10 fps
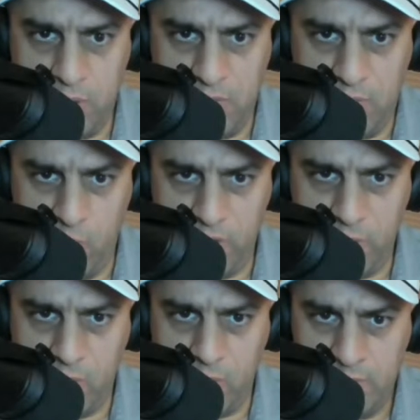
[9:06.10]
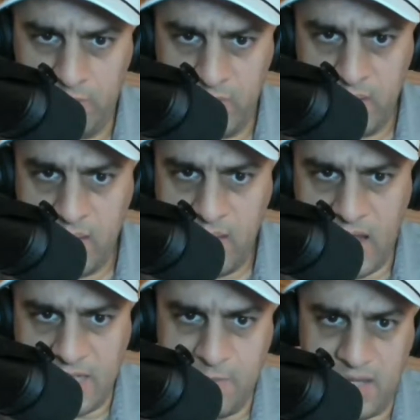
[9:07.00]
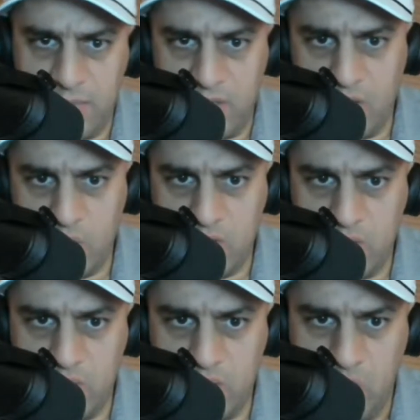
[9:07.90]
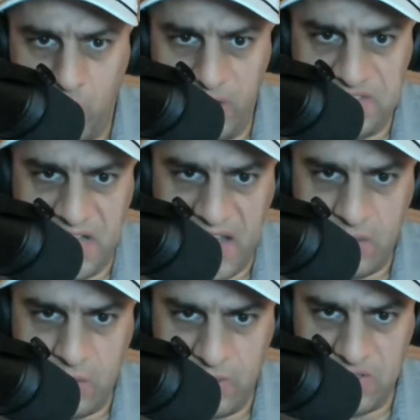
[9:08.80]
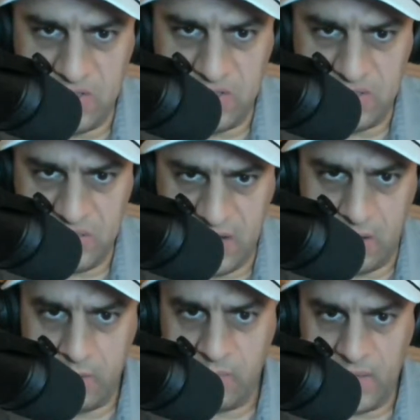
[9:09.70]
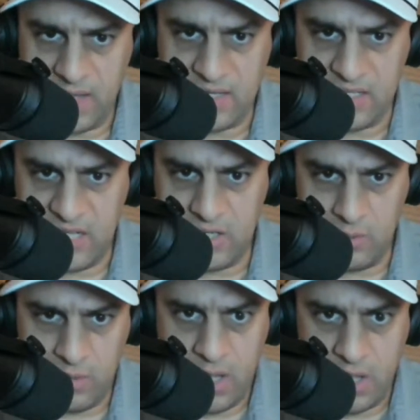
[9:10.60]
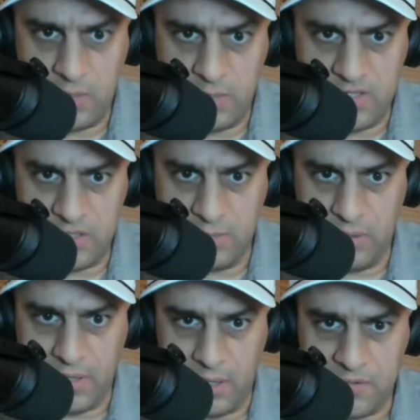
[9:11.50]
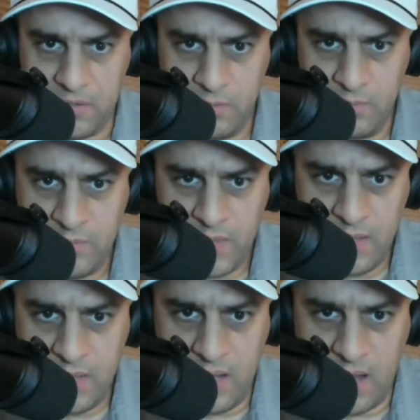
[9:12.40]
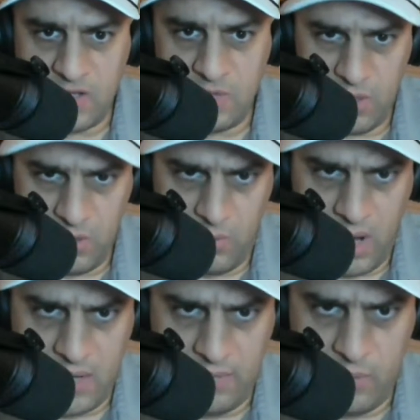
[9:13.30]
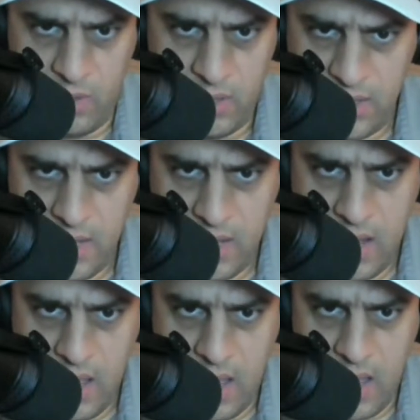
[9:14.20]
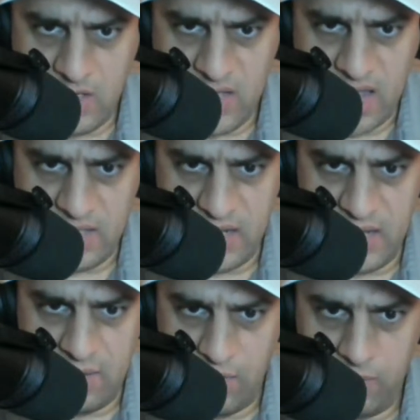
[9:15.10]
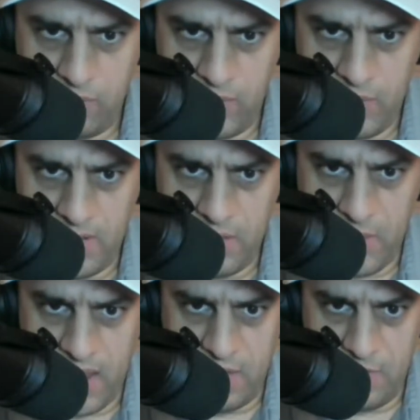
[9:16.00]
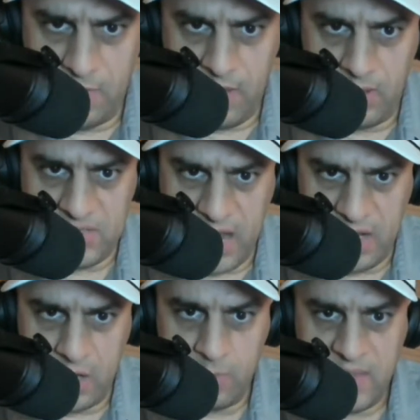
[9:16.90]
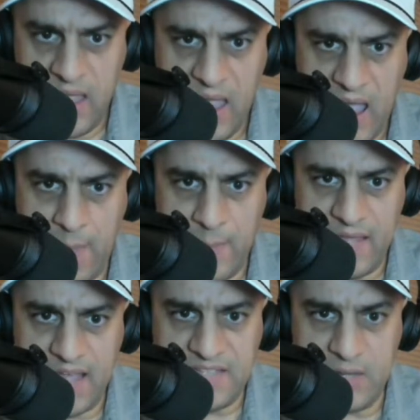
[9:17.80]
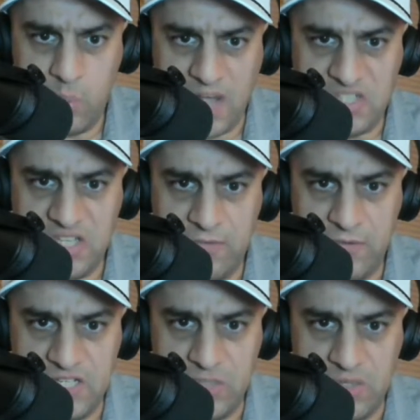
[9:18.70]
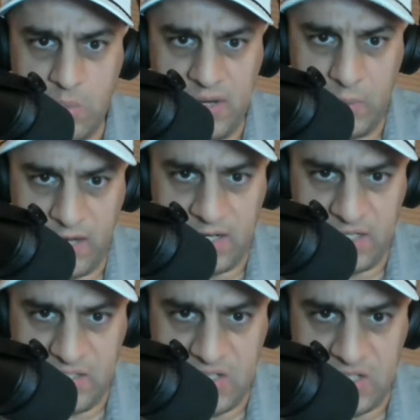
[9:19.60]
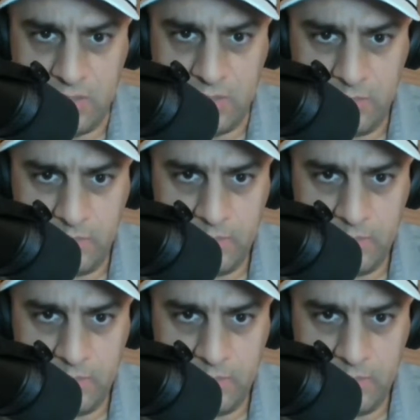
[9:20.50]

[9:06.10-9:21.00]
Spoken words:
pretty formidable. And I expect them to go to New Orleans and handle business there and continue their march to the playoffs. I just want to remind everyone, I just ask again for anybody, my NFL followers out here, how many guys had Washington finishing with a winning record this season?